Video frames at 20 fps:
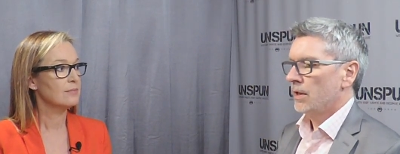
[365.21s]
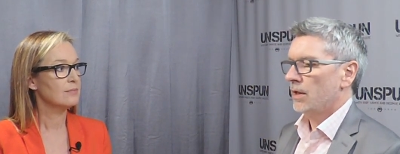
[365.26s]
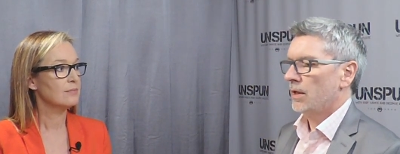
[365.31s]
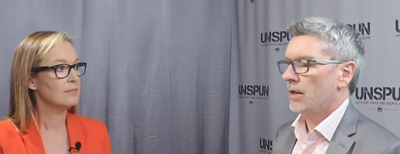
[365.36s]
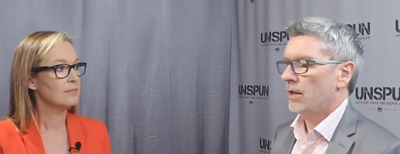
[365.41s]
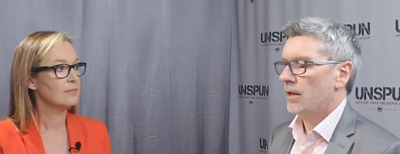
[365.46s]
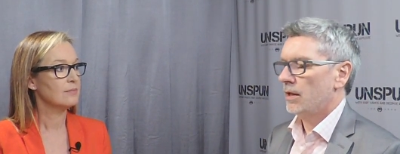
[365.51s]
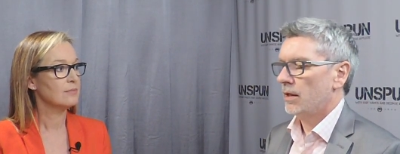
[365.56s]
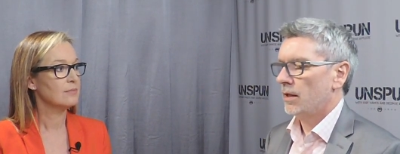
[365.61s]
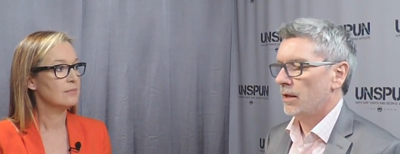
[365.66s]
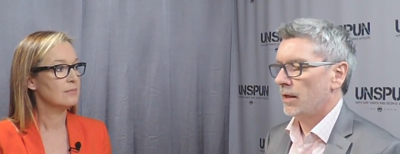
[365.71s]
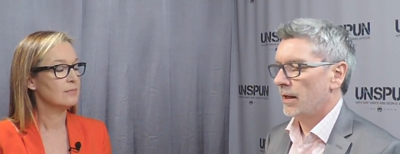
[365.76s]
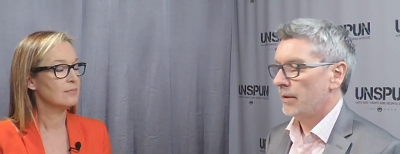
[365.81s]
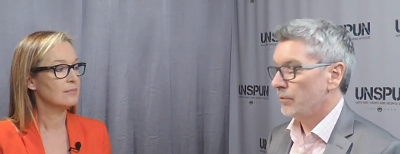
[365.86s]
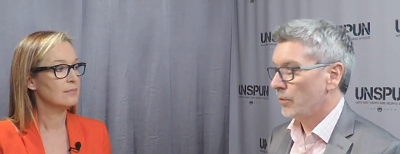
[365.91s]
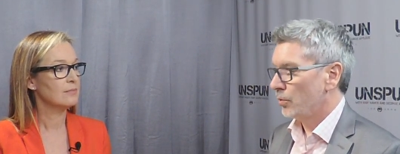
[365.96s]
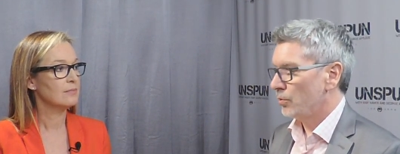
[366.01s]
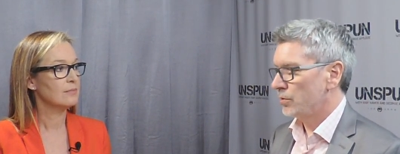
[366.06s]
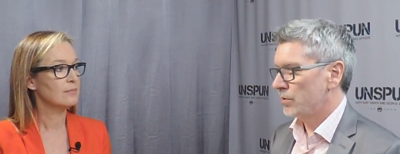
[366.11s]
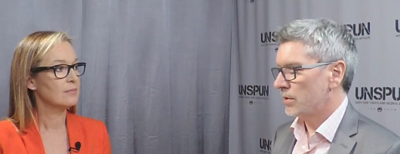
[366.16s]

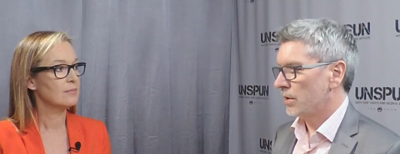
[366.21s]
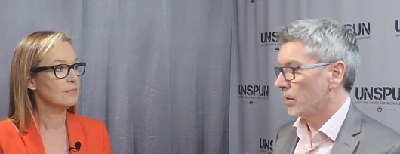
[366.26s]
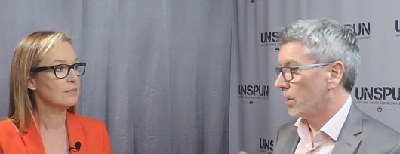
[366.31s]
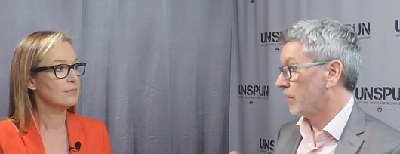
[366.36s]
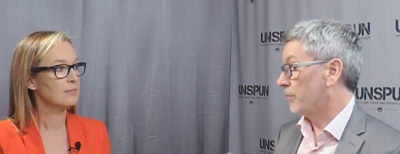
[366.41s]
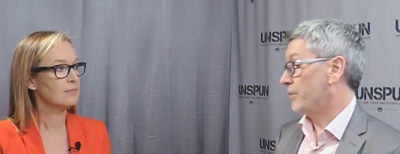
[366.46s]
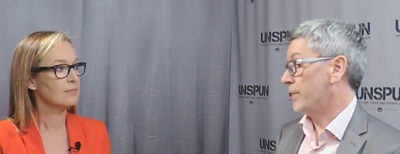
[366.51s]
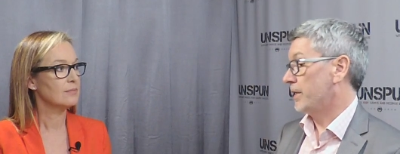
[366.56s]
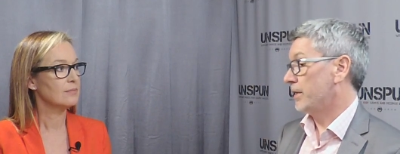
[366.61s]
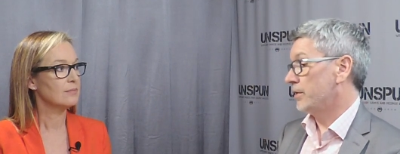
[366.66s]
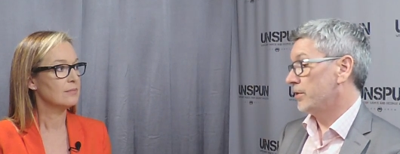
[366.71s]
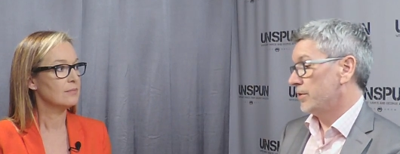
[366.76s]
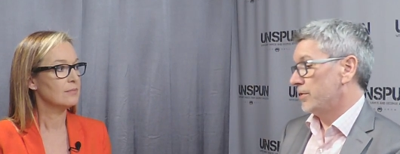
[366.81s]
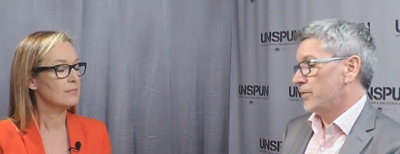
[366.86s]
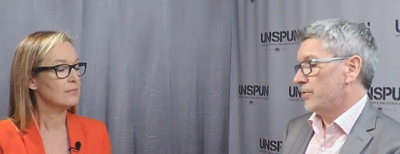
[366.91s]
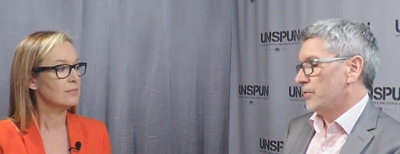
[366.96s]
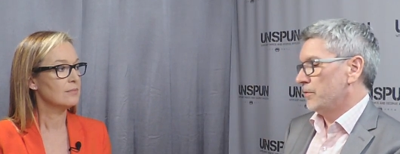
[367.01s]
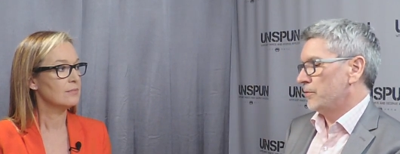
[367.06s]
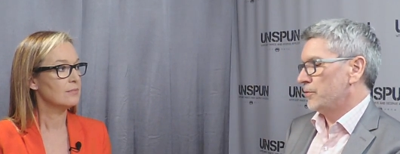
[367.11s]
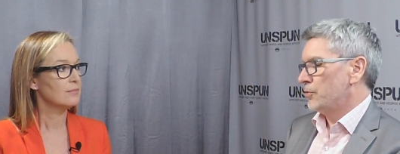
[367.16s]
Speaker 1: and
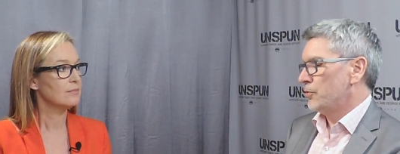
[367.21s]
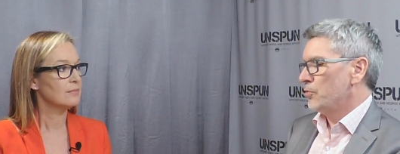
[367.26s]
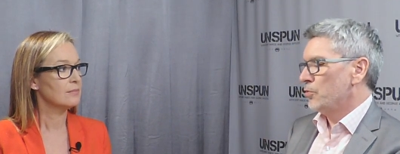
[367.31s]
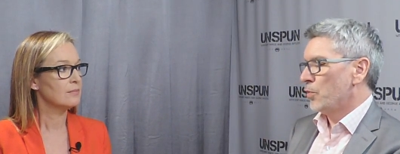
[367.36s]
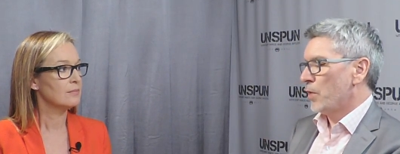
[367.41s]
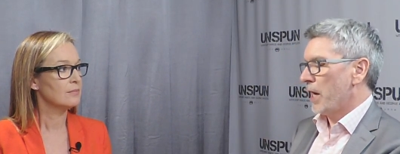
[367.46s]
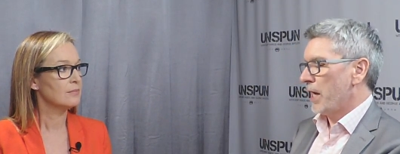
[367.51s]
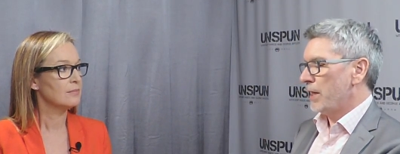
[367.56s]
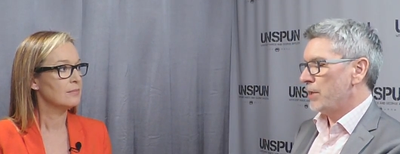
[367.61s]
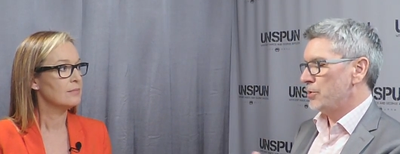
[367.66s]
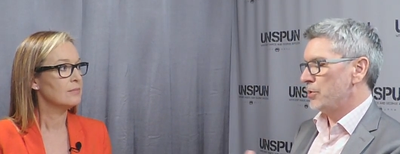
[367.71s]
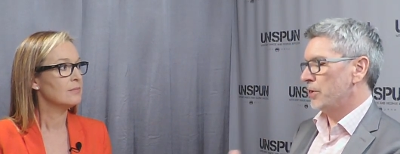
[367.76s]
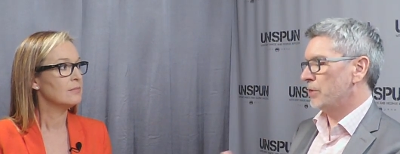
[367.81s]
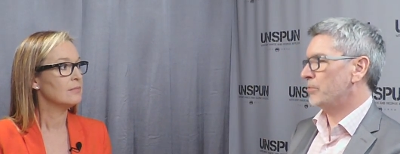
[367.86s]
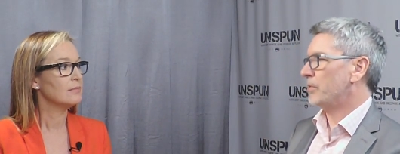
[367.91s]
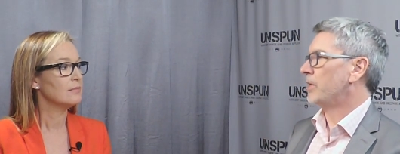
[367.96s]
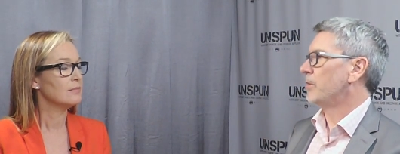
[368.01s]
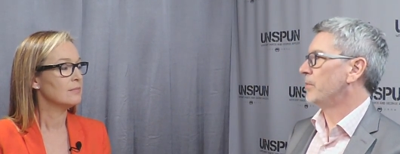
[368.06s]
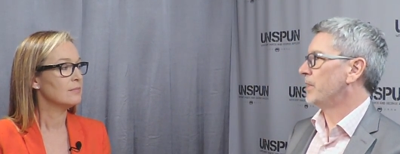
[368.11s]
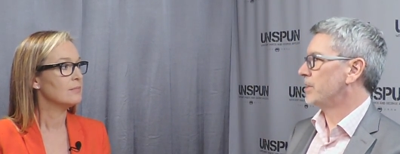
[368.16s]
sort of two ways you
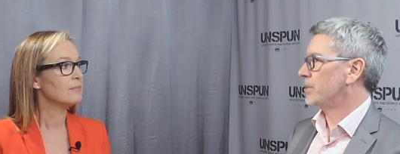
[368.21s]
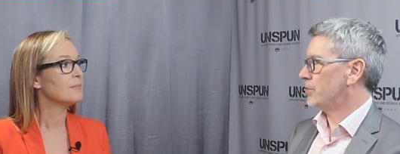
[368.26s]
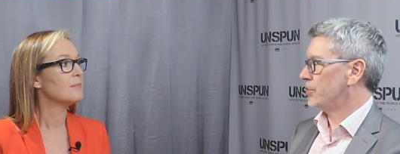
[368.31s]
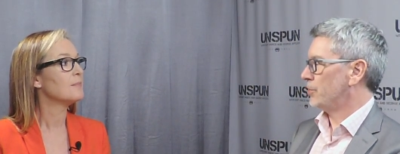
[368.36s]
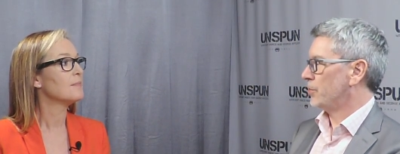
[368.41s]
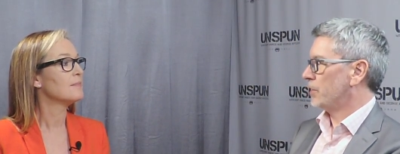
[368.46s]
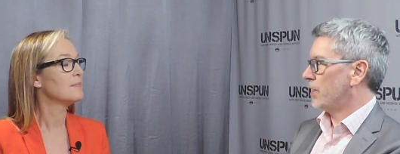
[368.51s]
can run a business.